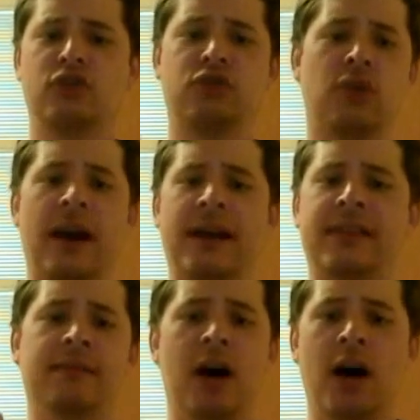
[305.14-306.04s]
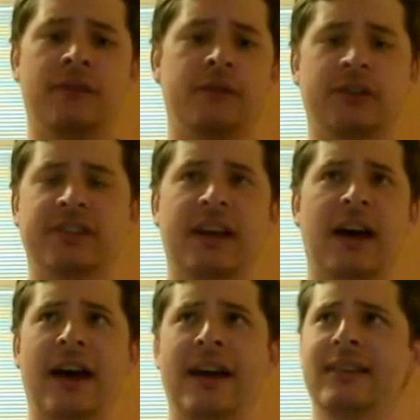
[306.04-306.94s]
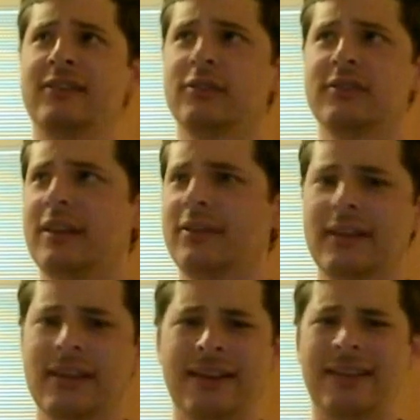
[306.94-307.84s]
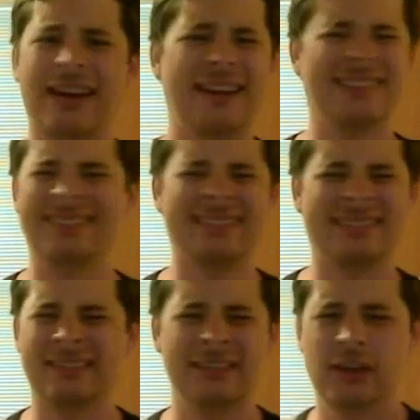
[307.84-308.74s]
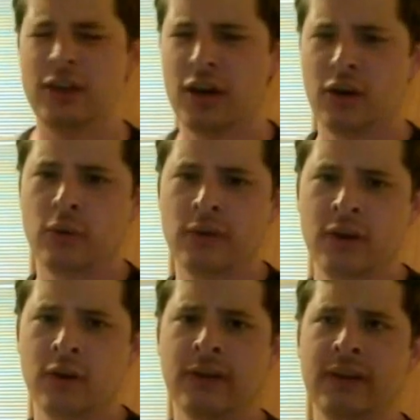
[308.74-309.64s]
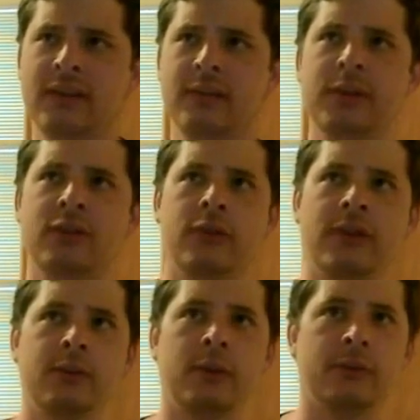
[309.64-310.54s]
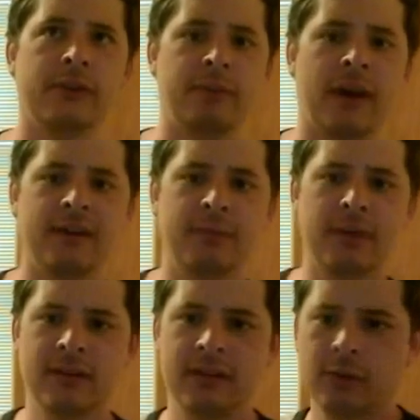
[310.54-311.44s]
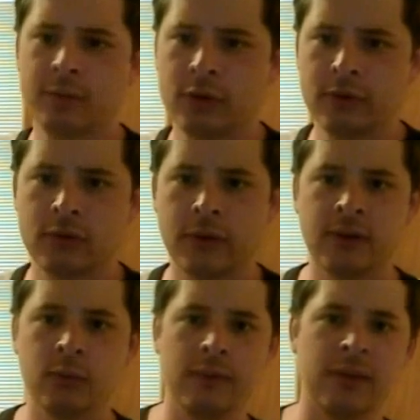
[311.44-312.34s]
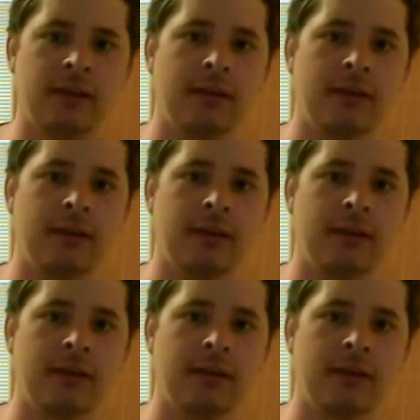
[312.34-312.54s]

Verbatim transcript: try them on for size or something like that. No. They need to be treated with respect because they're both great women.